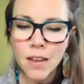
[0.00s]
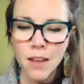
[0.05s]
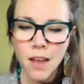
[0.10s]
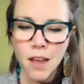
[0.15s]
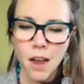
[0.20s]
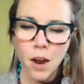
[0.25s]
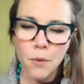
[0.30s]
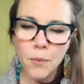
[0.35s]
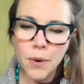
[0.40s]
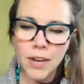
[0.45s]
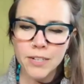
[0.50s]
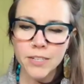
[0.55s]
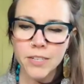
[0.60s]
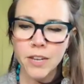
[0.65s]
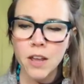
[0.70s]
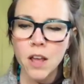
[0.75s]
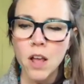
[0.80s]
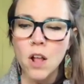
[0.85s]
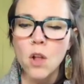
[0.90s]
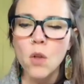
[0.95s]
All right,
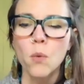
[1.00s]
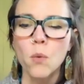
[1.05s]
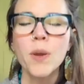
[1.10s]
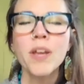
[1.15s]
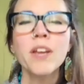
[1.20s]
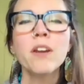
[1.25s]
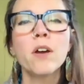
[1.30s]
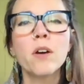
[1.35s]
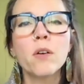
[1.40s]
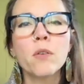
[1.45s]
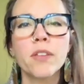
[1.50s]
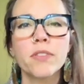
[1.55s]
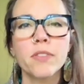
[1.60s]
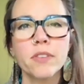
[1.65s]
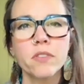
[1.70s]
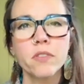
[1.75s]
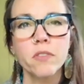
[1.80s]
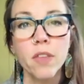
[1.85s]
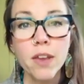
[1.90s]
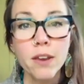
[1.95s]
we know that the
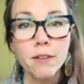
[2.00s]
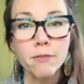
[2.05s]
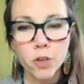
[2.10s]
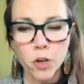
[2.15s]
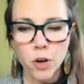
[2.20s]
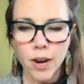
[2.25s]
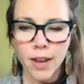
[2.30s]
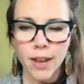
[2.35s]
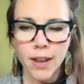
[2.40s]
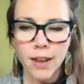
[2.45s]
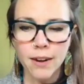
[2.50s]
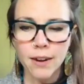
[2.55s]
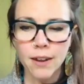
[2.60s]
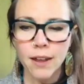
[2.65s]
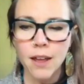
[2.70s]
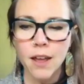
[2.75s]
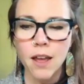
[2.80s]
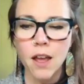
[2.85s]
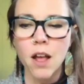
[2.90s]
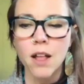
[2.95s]
slave trade
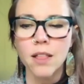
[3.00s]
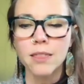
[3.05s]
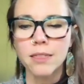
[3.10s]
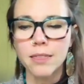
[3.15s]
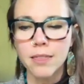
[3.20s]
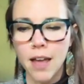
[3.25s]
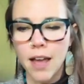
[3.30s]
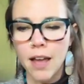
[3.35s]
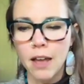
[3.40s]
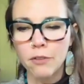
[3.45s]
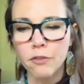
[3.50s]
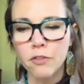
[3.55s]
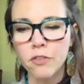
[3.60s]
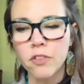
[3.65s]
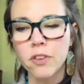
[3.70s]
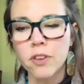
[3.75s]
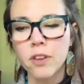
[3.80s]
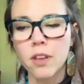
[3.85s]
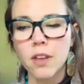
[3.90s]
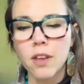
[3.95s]

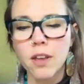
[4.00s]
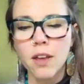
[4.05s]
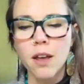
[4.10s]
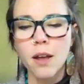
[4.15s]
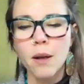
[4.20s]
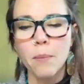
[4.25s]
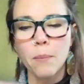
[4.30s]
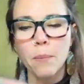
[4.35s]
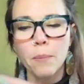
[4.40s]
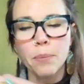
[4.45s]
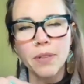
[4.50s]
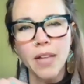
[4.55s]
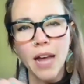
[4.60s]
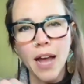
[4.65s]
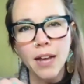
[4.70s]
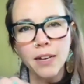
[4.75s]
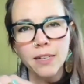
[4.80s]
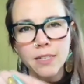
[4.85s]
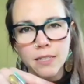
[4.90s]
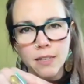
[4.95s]
left
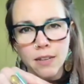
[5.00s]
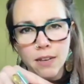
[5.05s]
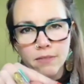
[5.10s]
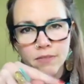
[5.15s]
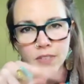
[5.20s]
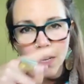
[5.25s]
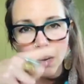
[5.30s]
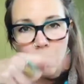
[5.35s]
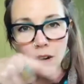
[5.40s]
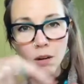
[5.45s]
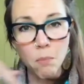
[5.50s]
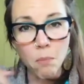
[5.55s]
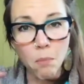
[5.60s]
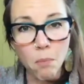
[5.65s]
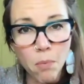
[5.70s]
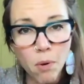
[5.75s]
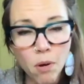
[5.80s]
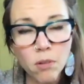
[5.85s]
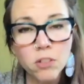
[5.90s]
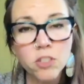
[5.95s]
Black slaves in
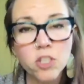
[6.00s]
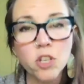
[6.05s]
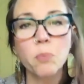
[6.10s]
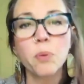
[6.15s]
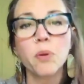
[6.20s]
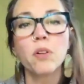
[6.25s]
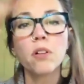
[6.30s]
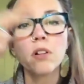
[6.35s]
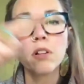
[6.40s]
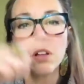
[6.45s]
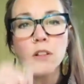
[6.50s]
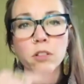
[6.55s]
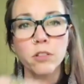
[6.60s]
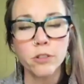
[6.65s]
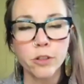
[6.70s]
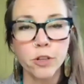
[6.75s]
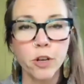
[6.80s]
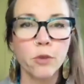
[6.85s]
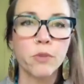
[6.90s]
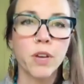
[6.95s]
multiple
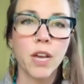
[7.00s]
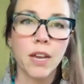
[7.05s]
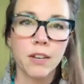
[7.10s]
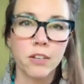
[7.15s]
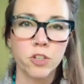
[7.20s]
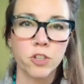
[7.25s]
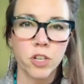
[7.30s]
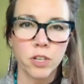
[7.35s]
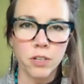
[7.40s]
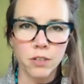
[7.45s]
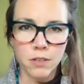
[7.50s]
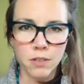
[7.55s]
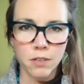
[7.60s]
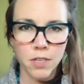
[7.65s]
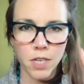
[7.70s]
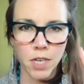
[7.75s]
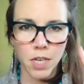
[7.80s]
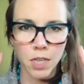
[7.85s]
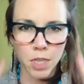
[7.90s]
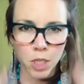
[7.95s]
locations
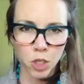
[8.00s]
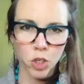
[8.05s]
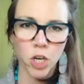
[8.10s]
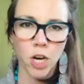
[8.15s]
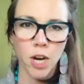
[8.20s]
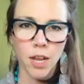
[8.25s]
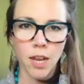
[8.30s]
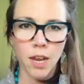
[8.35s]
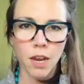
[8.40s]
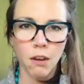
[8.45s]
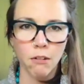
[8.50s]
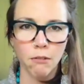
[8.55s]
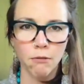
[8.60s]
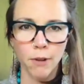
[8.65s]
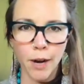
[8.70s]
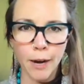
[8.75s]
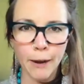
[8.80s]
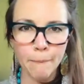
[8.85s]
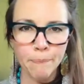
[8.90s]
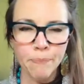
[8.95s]
in the triangle,
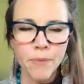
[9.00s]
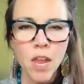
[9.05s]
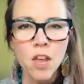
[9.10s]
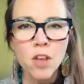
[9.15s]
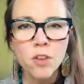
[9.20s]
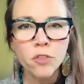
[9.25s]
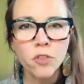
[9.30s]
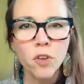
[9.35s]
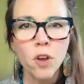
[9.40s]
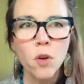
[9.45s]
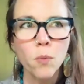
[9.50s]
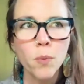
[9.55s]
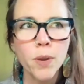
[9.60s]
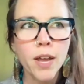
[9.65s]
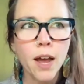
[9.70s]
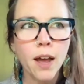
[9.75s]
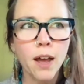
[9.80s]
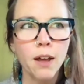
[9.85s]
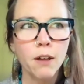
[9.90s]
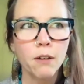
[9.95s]
right? So we
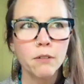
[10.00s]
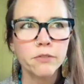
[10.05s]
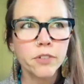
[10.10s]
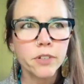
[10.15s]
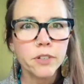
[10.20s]
have